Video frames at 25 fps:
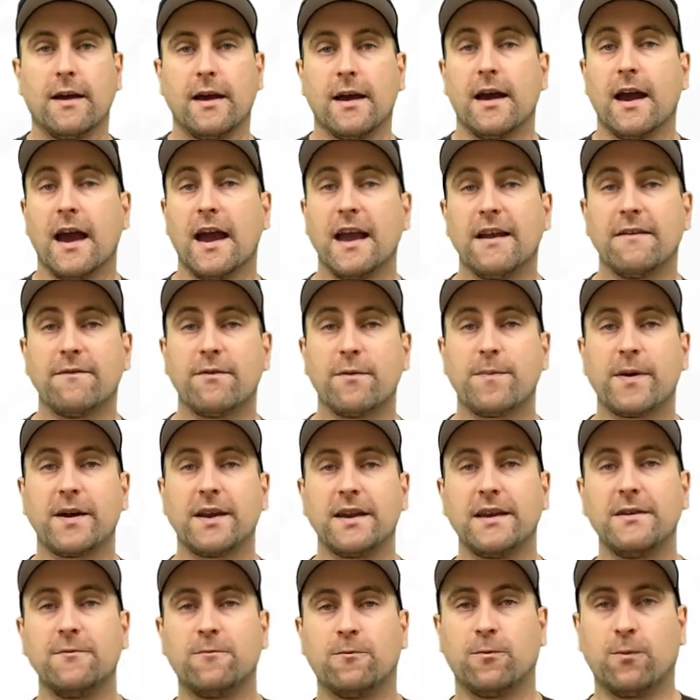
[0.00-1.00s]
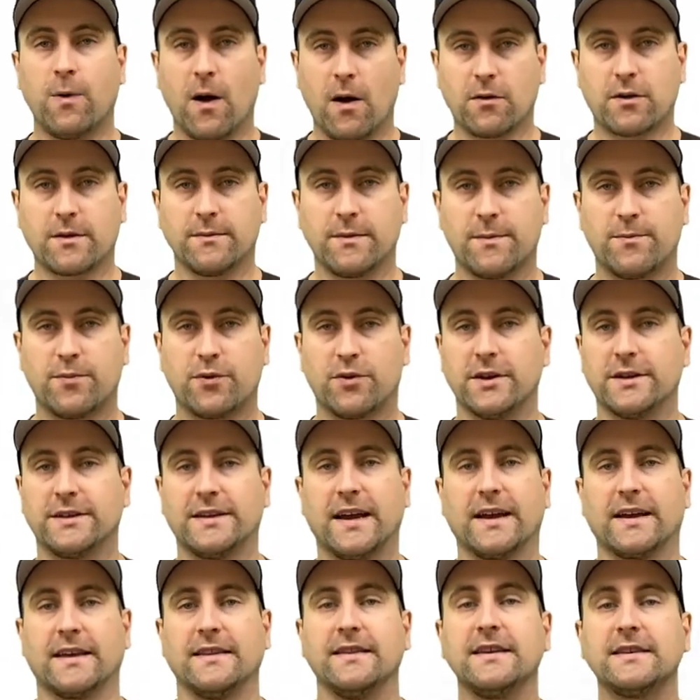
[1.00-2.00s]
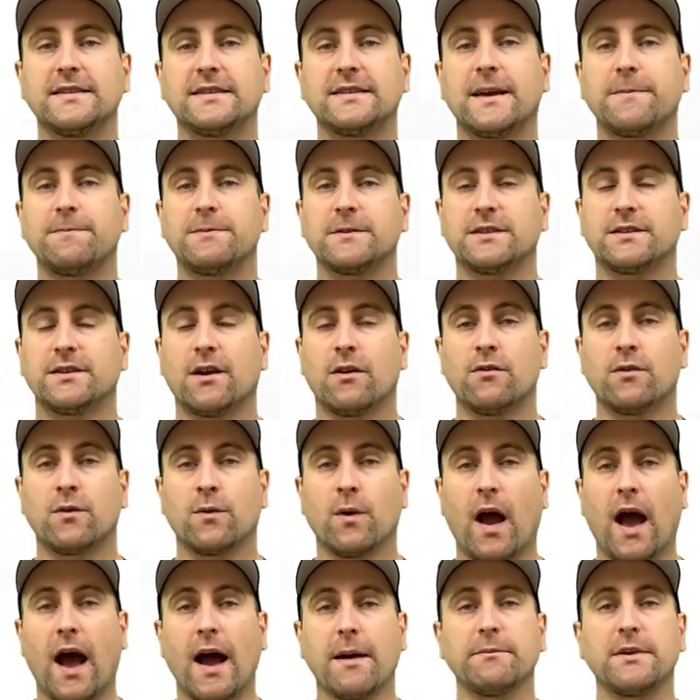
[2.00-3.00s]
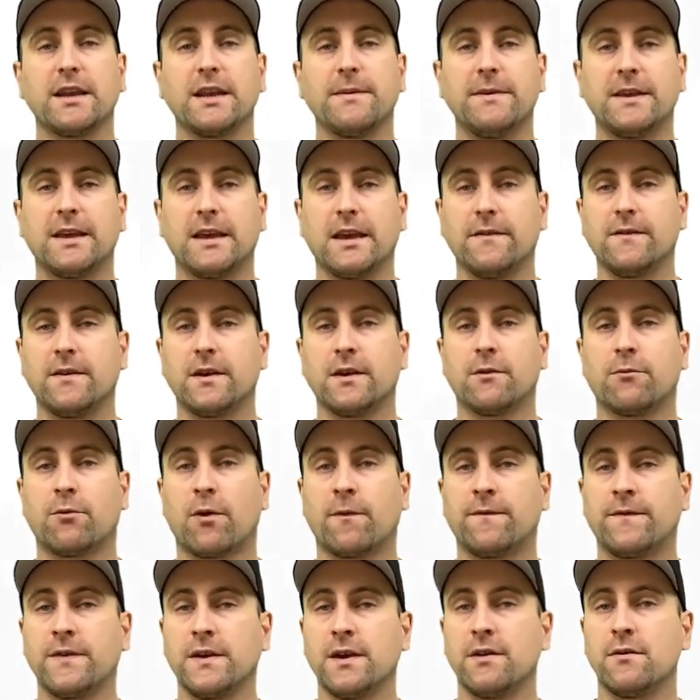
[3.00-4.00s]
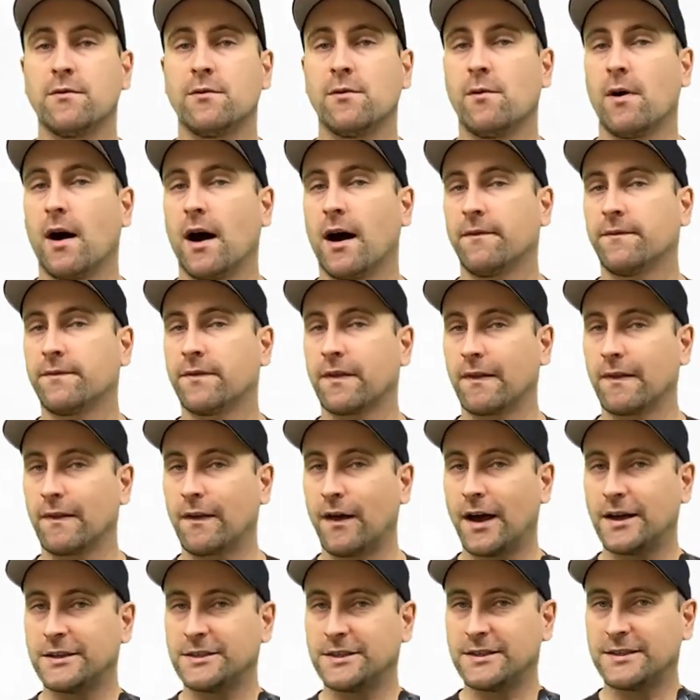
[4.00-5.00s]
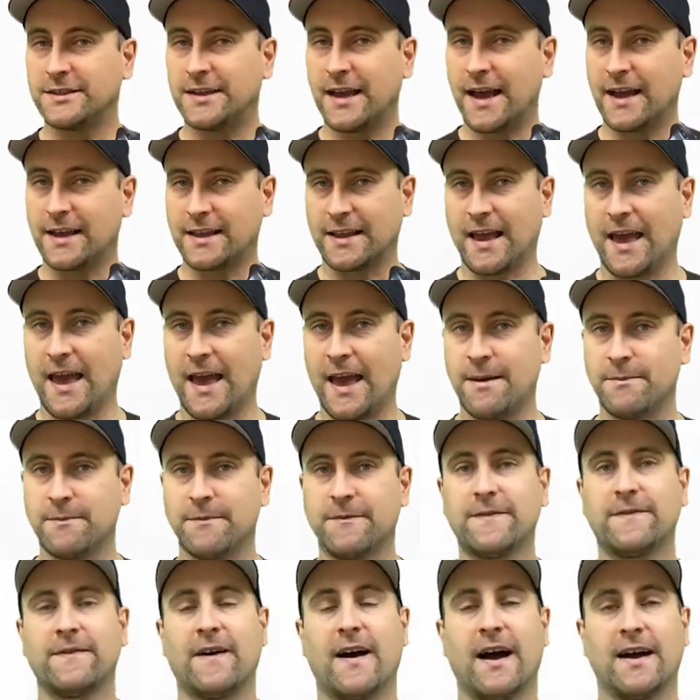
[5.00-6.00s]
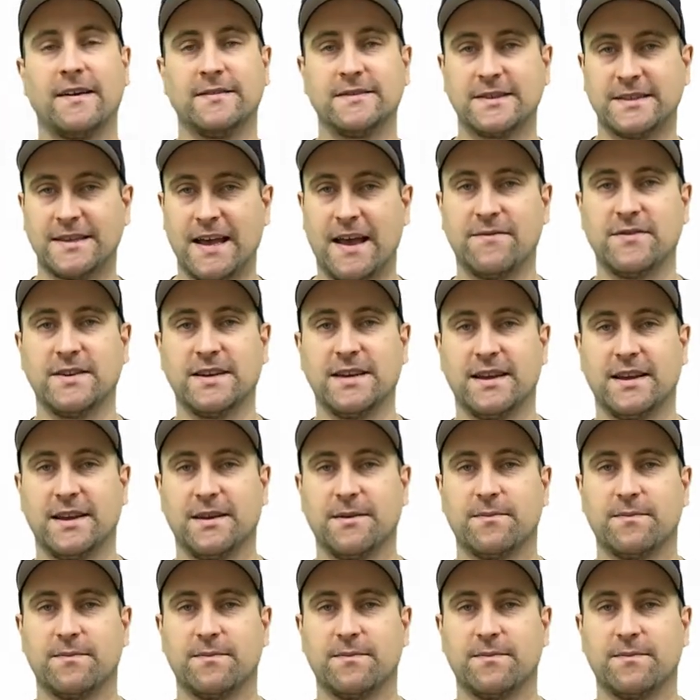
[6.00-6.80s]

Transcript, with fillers: Hey everybody, welcome to Bura Tech. In this episode, I'm going to be giving a review of the Logitech M five seventy.